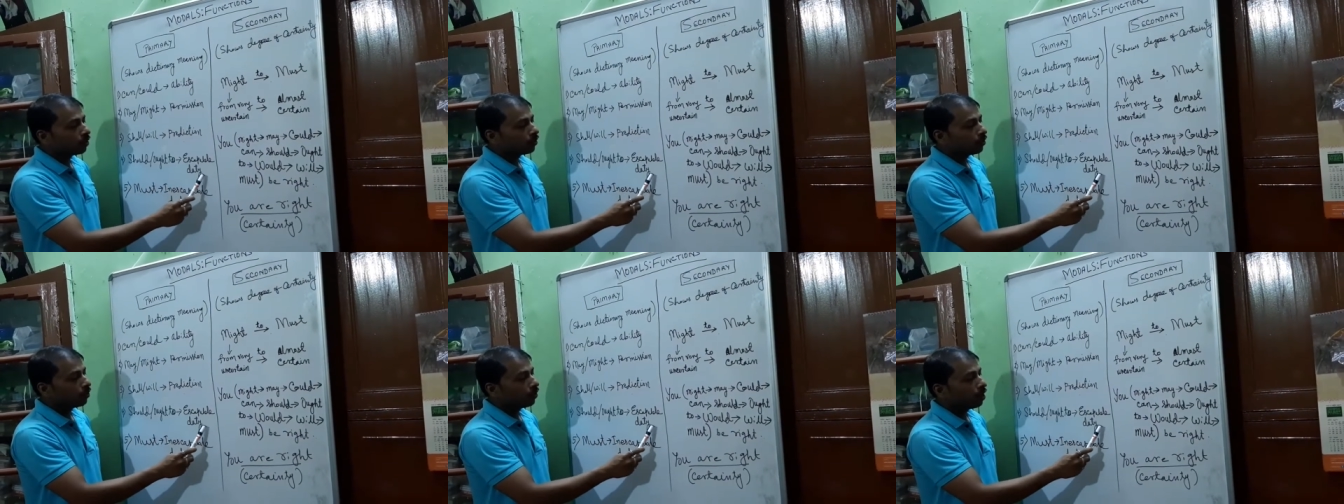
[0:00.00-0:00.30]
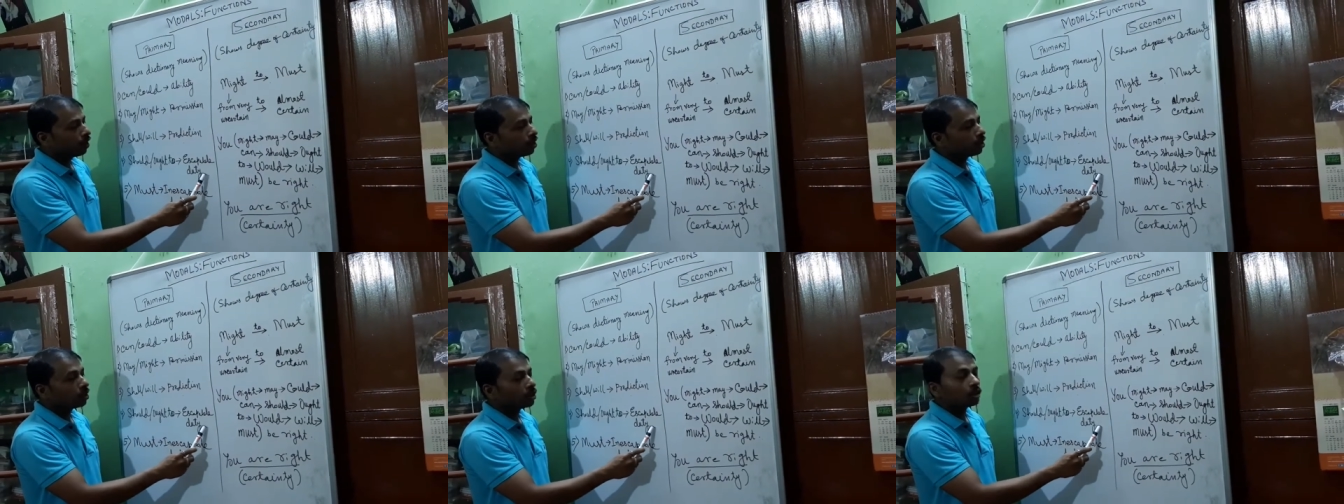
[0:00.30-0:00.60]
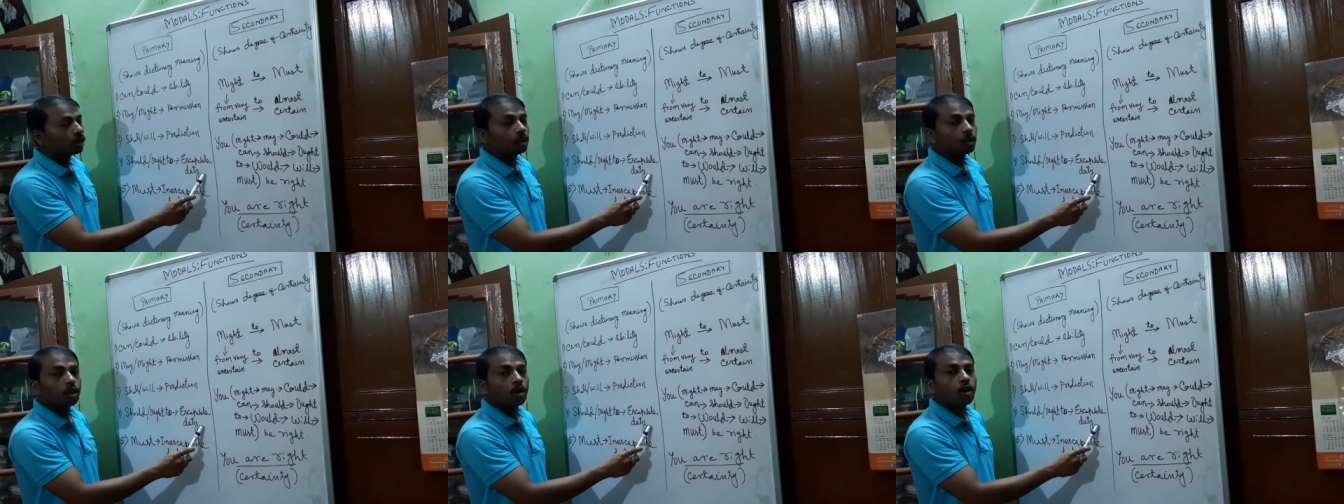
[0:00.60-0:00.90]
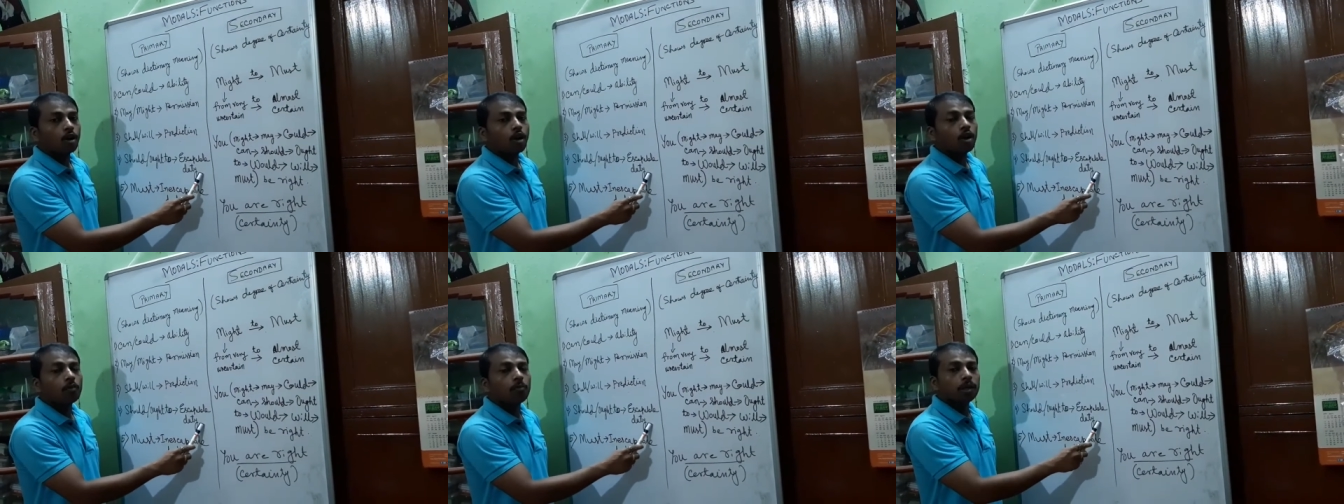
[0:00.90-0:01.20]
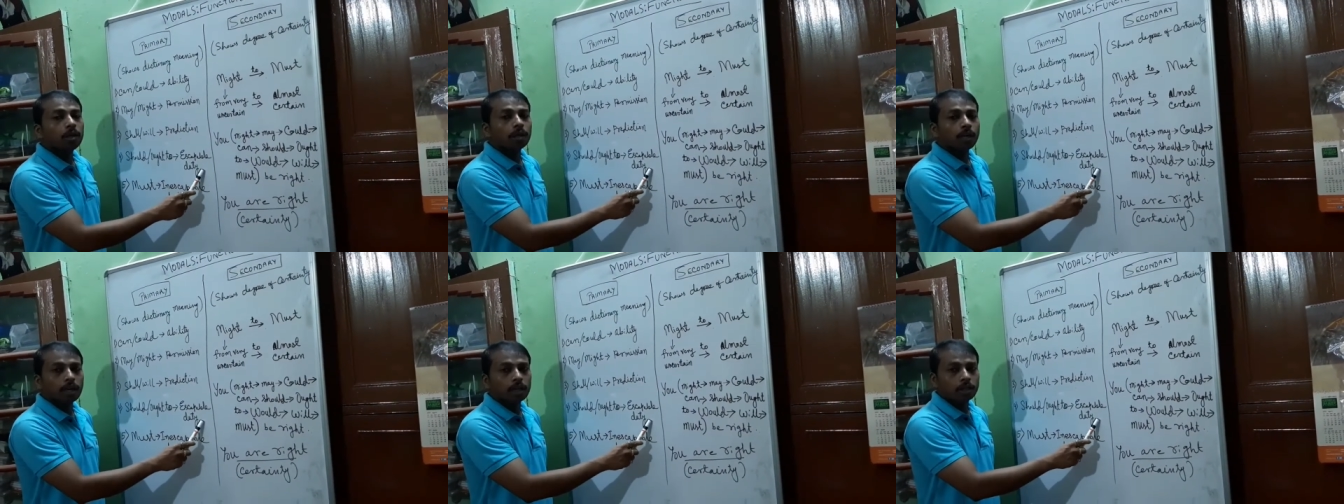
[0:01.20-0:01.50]
for
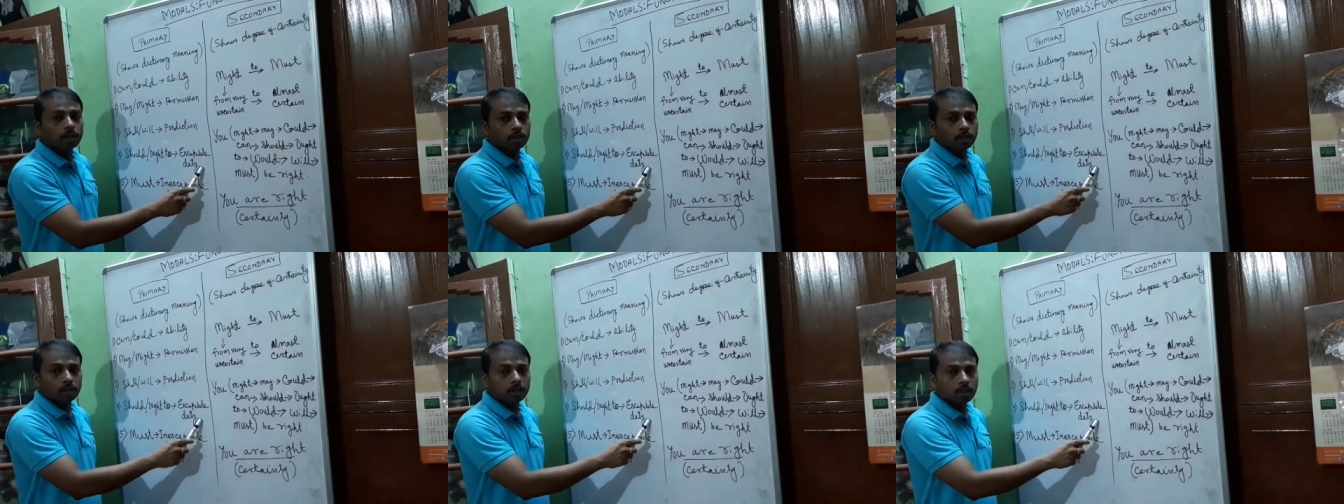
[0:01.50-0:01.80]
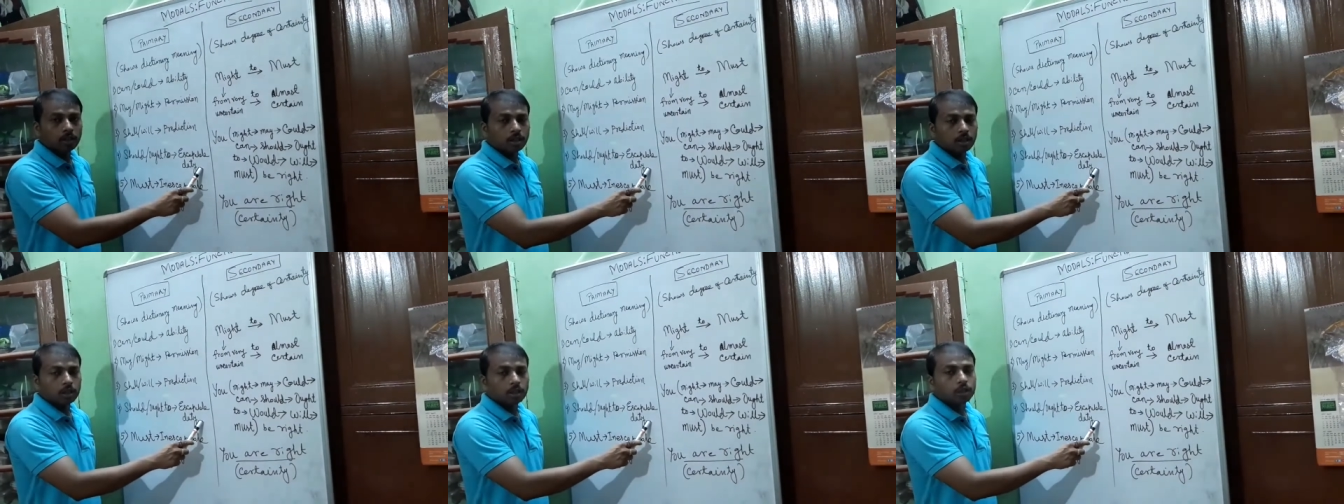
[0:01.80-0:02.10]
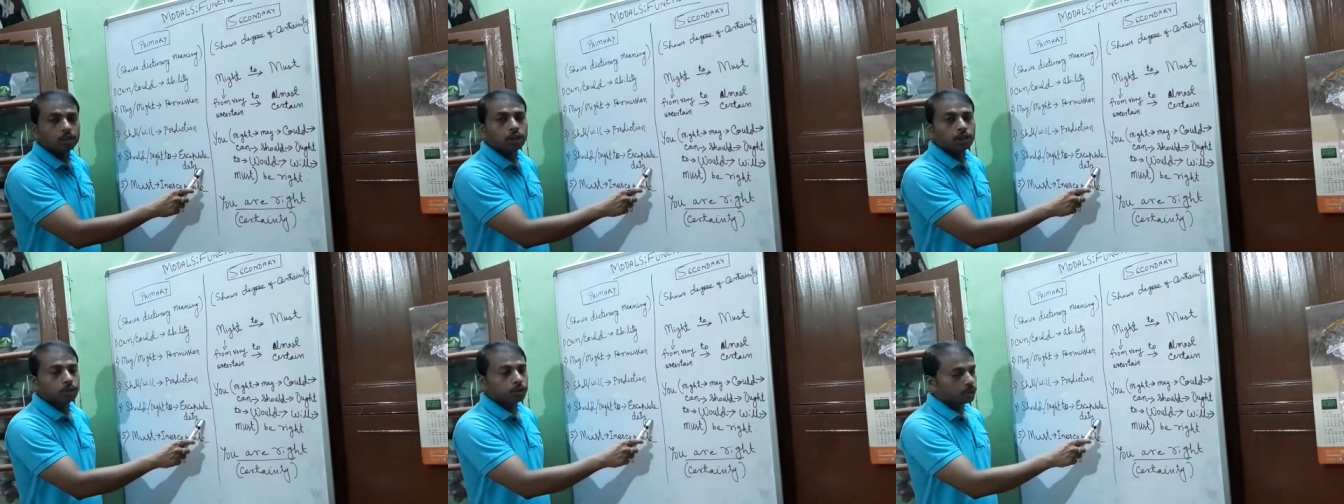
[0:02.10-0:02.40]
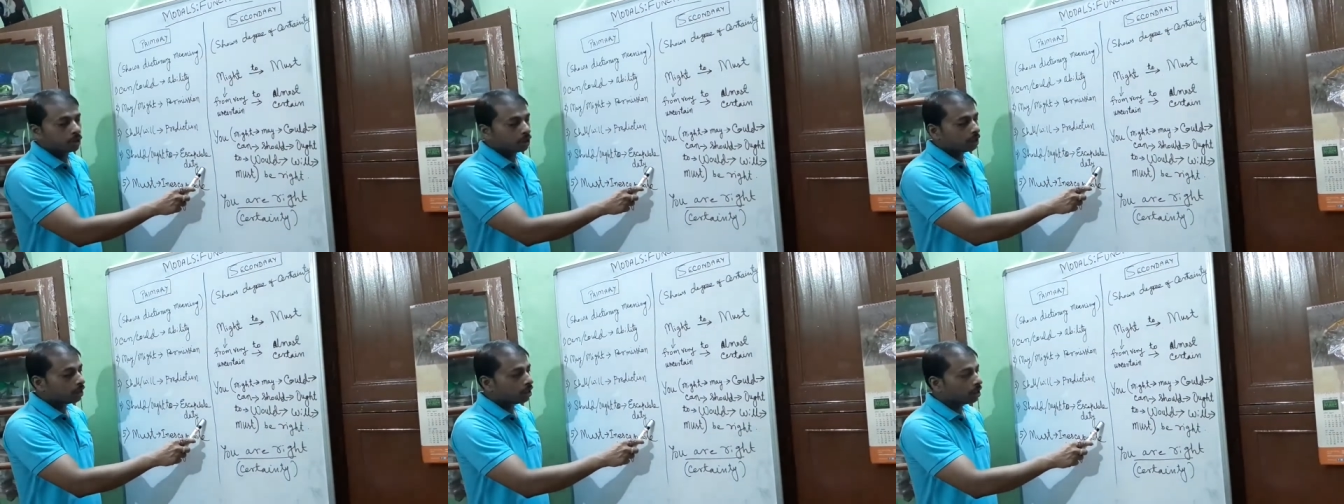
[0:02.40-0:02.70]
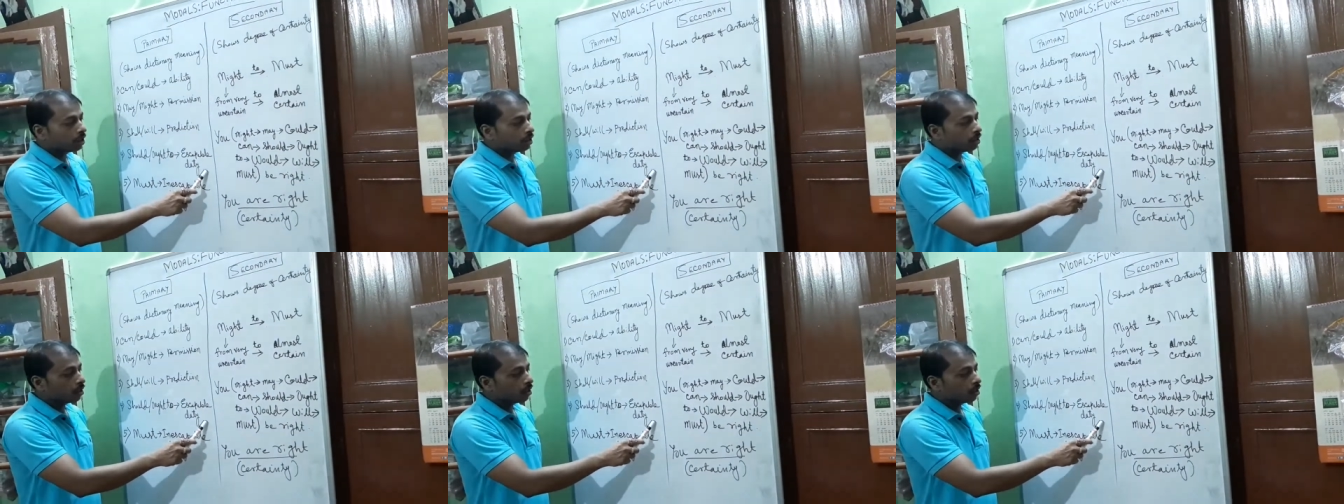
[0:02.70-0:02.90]
obligation, a duty,